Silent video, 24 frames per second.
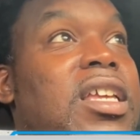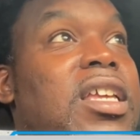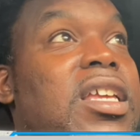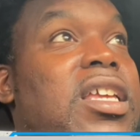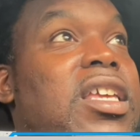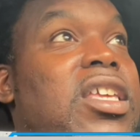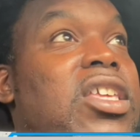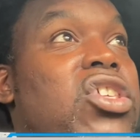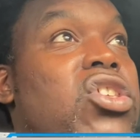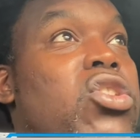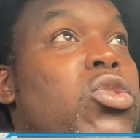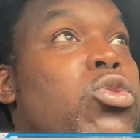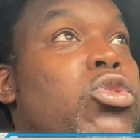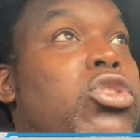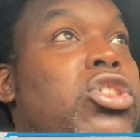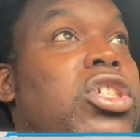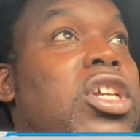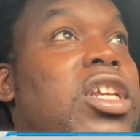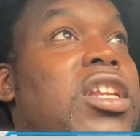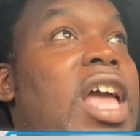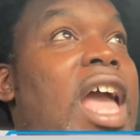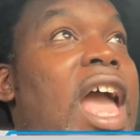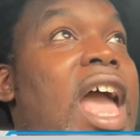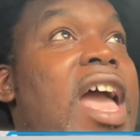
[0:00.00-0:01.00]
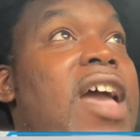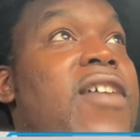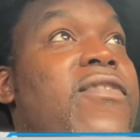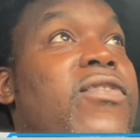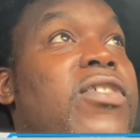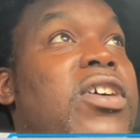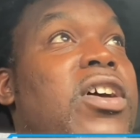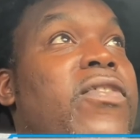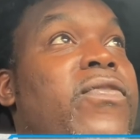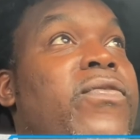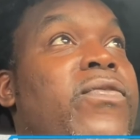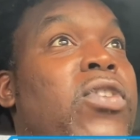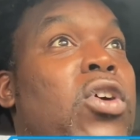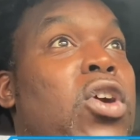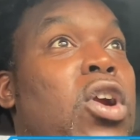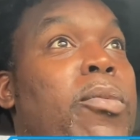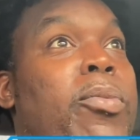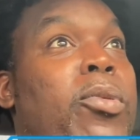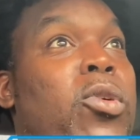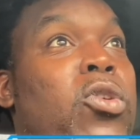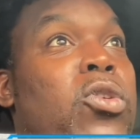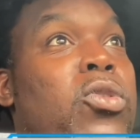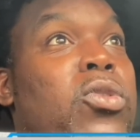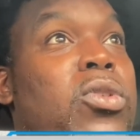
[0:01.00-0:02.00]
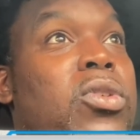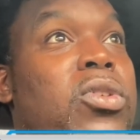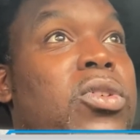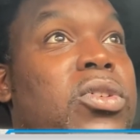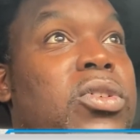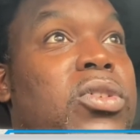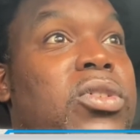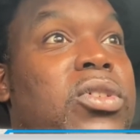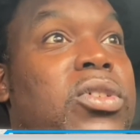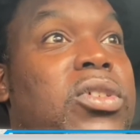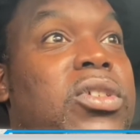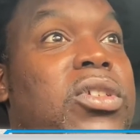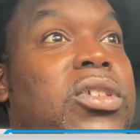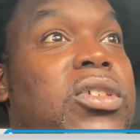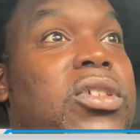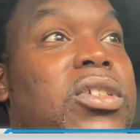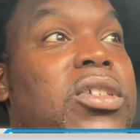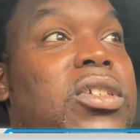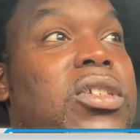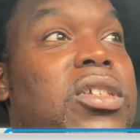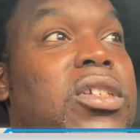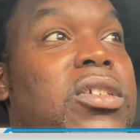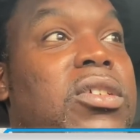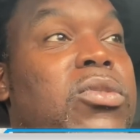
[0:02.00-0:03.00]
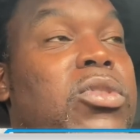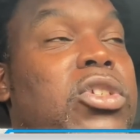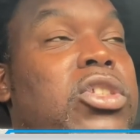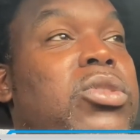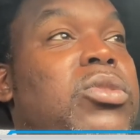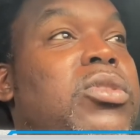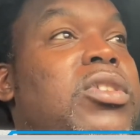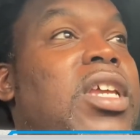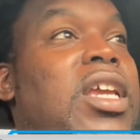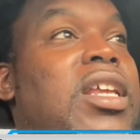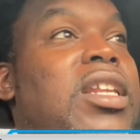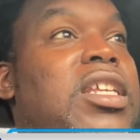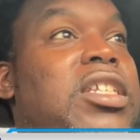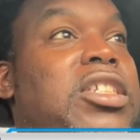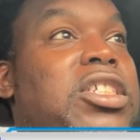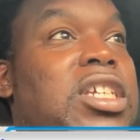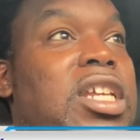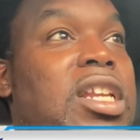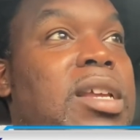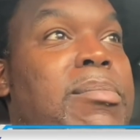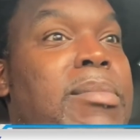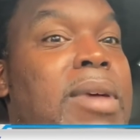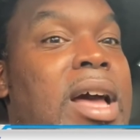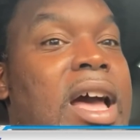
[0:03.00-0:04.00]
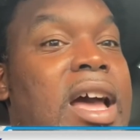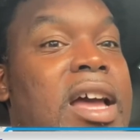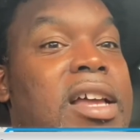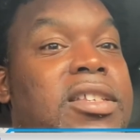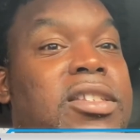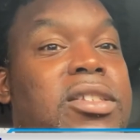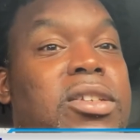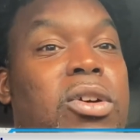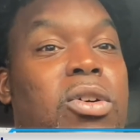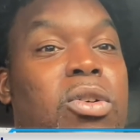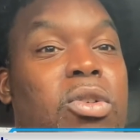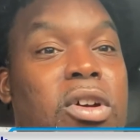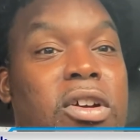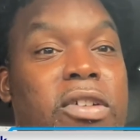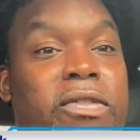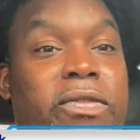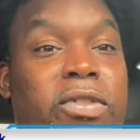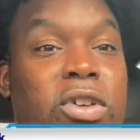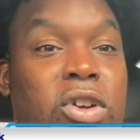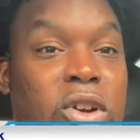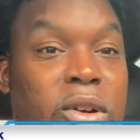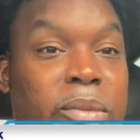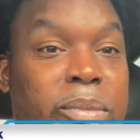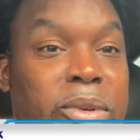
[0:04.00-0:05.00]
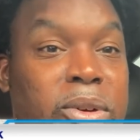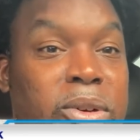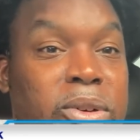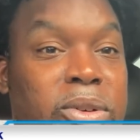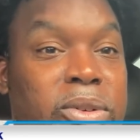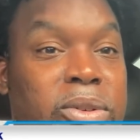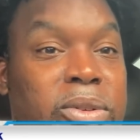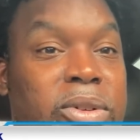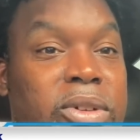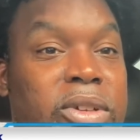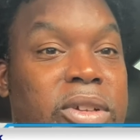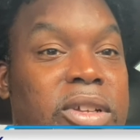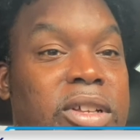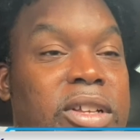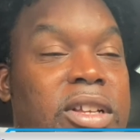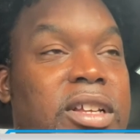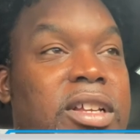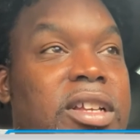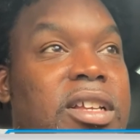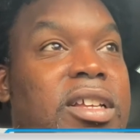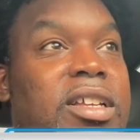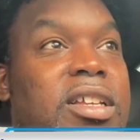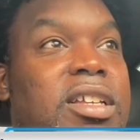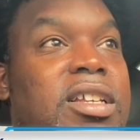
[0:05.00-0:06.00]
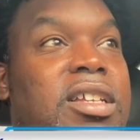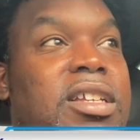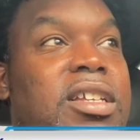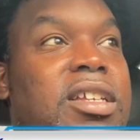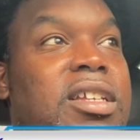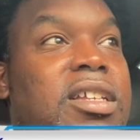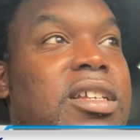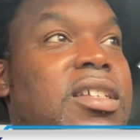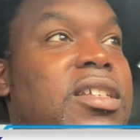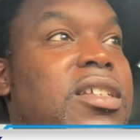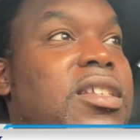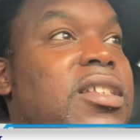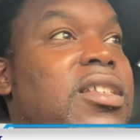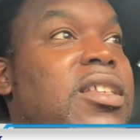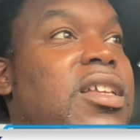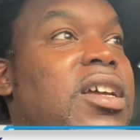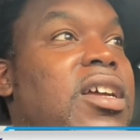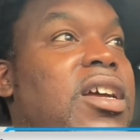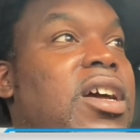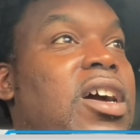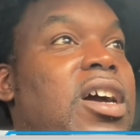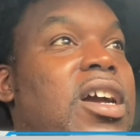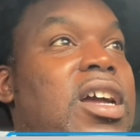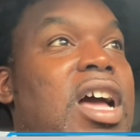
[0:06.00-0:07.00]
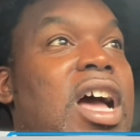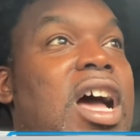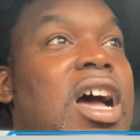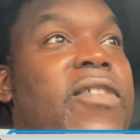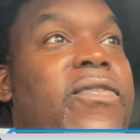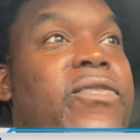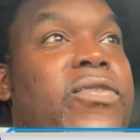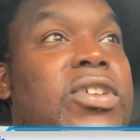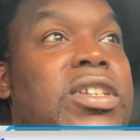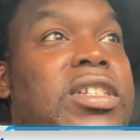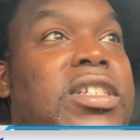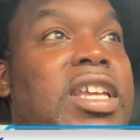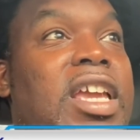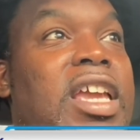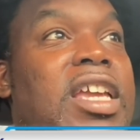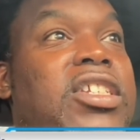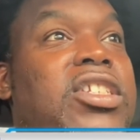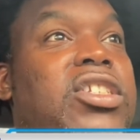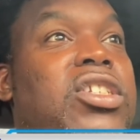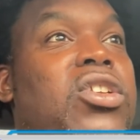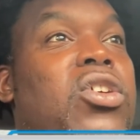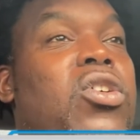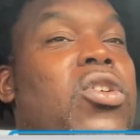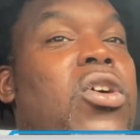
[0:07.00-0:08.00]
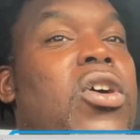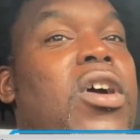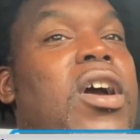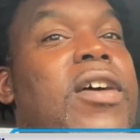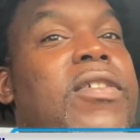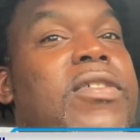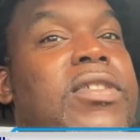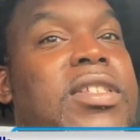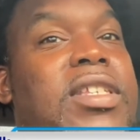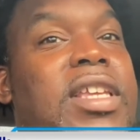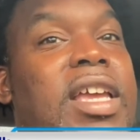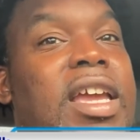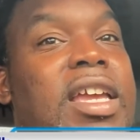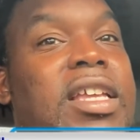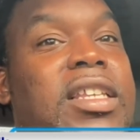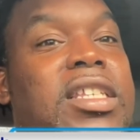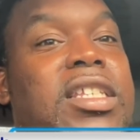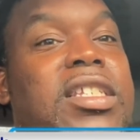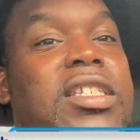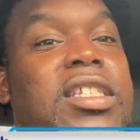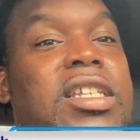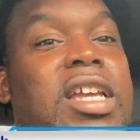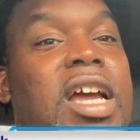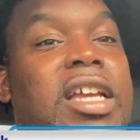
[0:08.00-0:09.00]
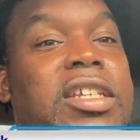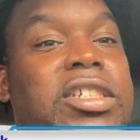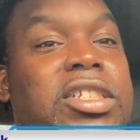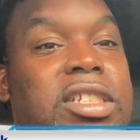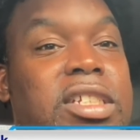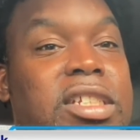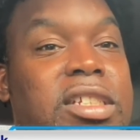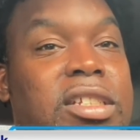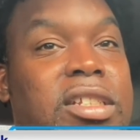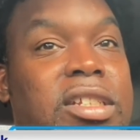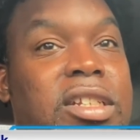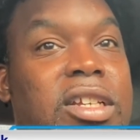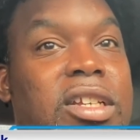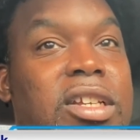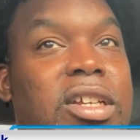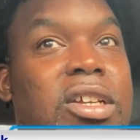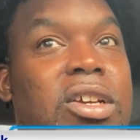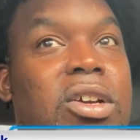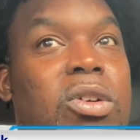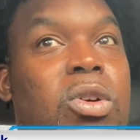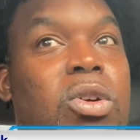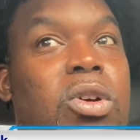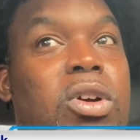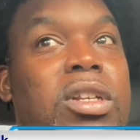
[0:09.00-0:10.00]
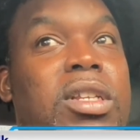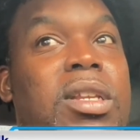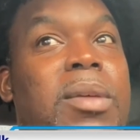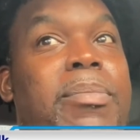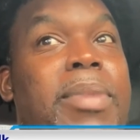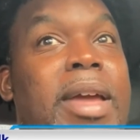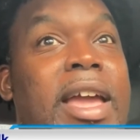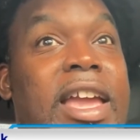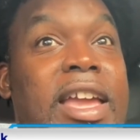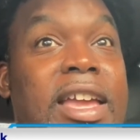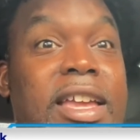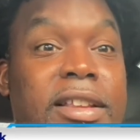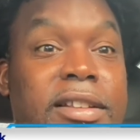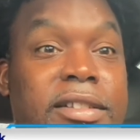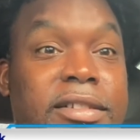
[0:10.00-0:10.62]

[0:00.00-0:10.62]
you should have a verbal what you say, legitimize or verbal uh, confrontation or I would say discussion or debate,